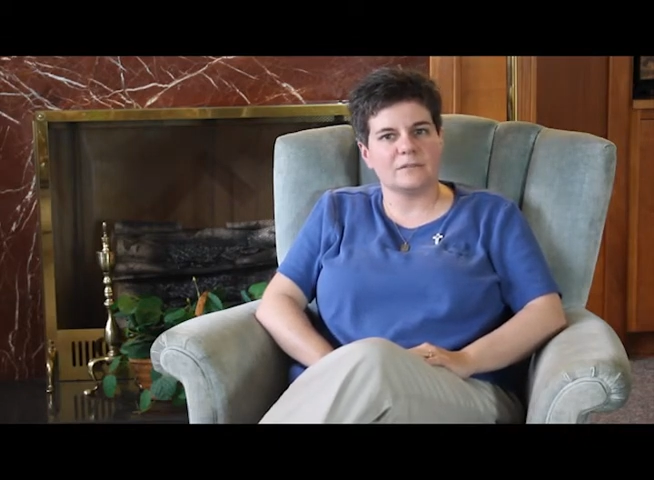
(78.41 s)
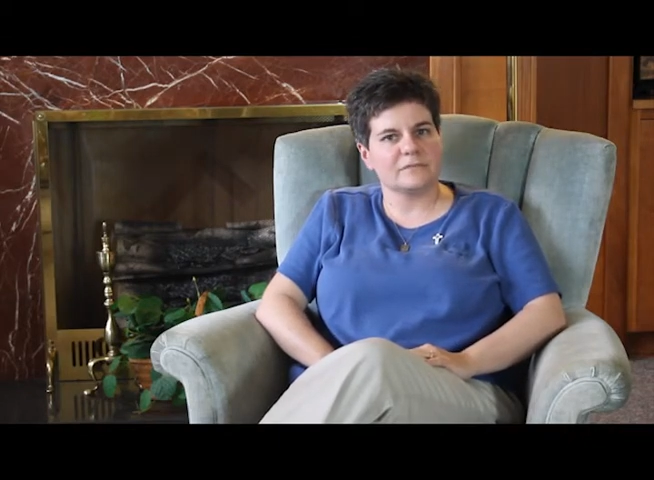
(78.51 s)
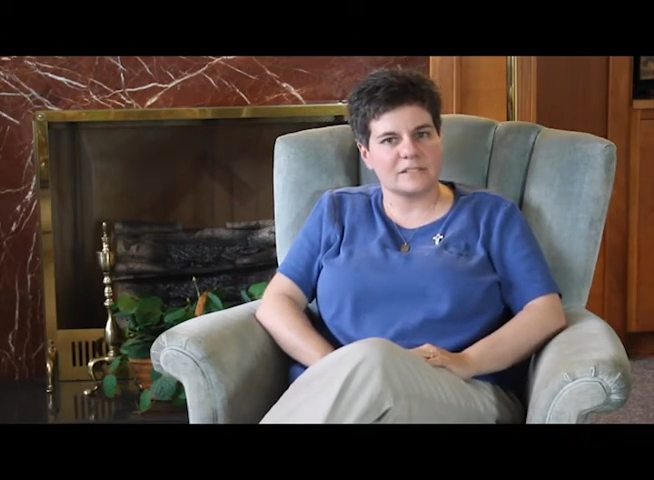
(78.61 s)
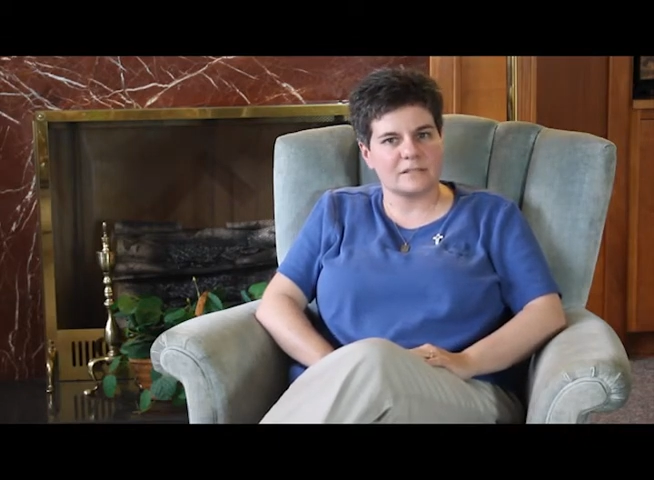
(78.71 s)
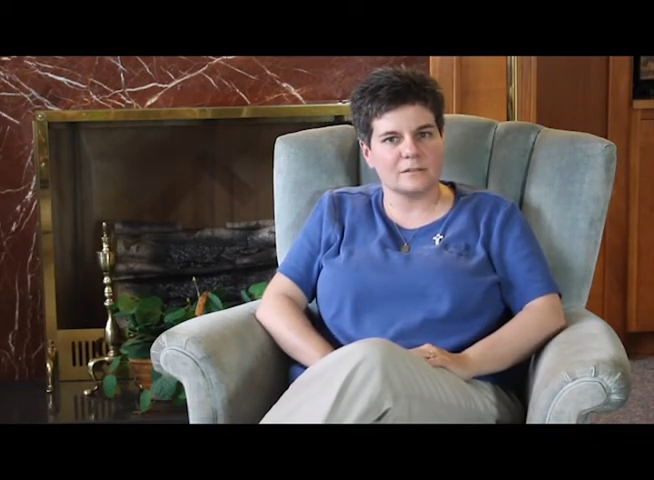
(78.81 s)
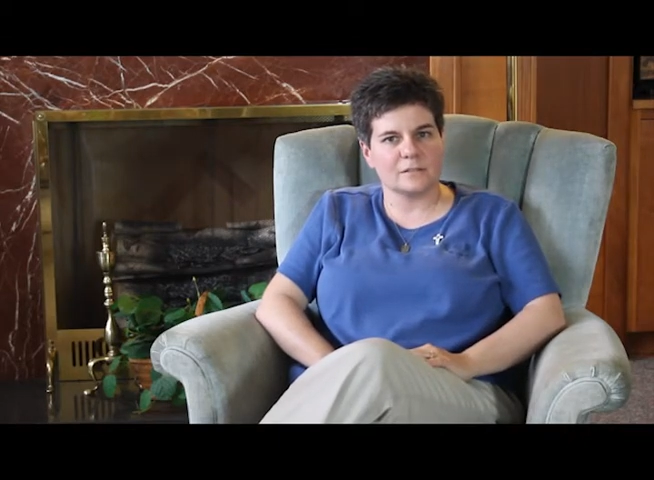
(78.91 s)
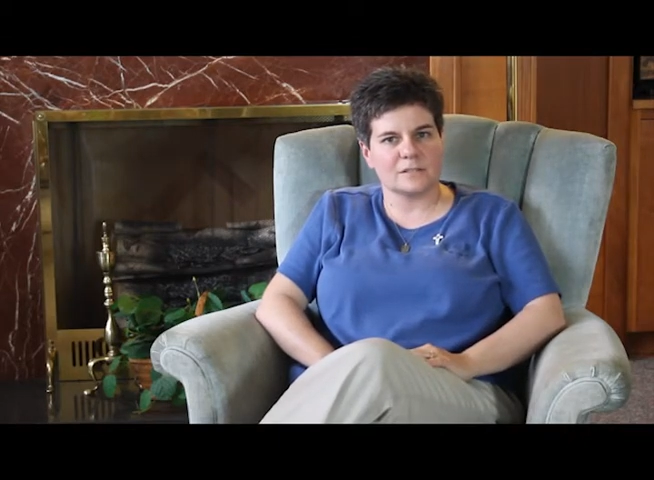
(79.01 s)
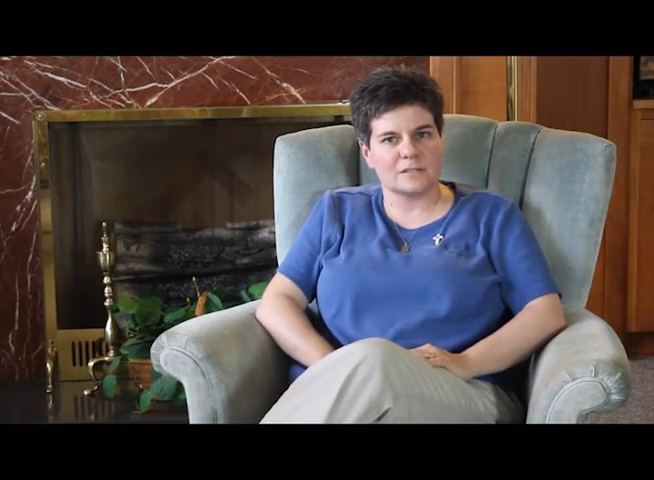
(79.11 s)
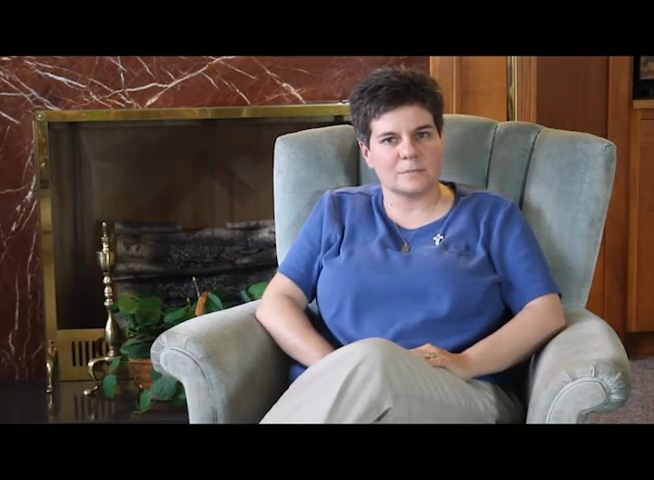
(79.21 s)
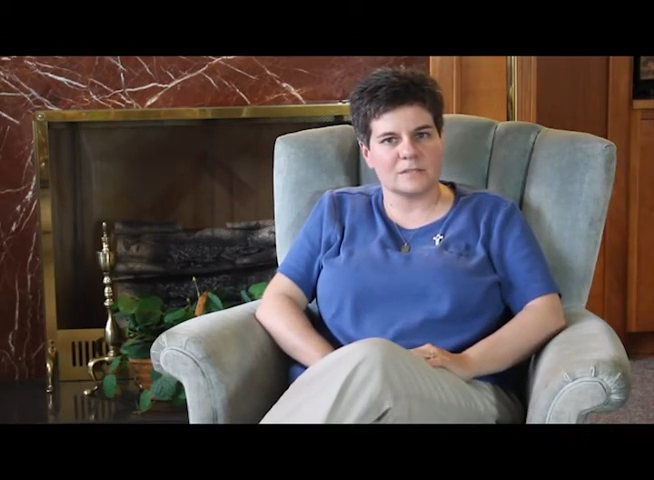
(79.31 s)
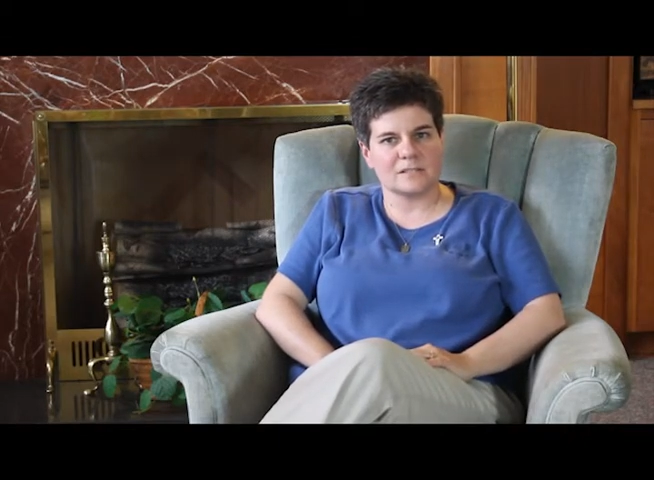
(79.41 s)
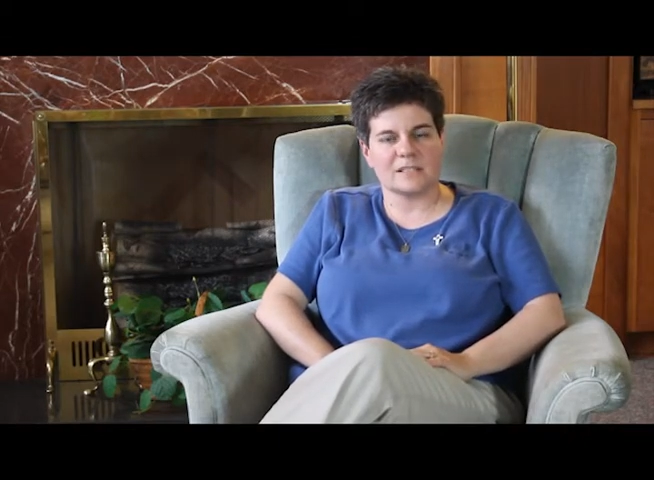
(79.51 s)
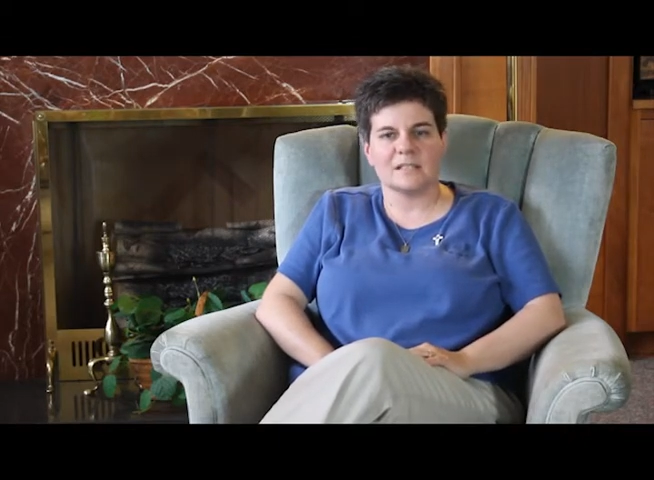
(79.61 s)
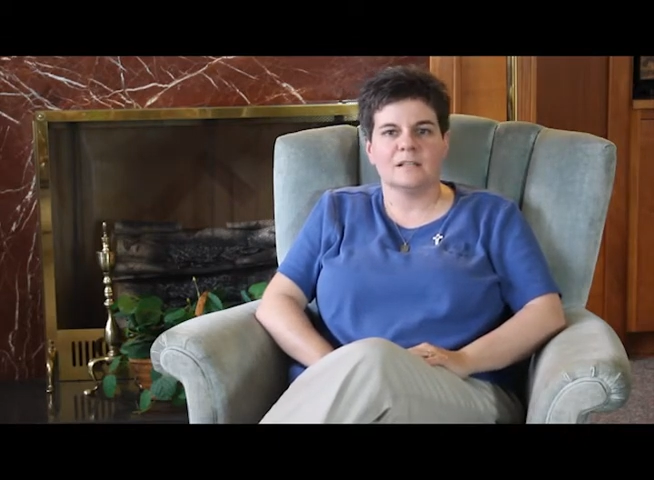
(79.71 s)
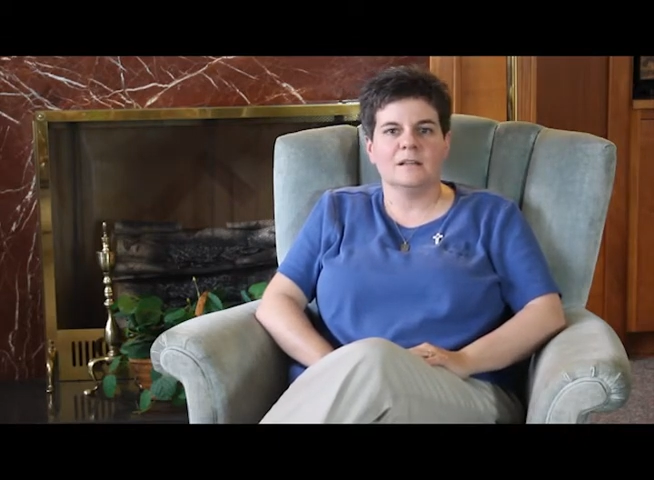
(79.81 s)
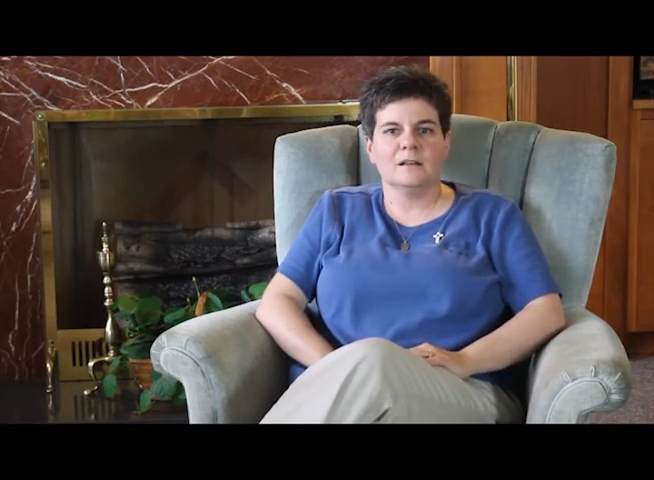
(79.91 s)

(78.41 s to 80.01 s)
the physical intimacy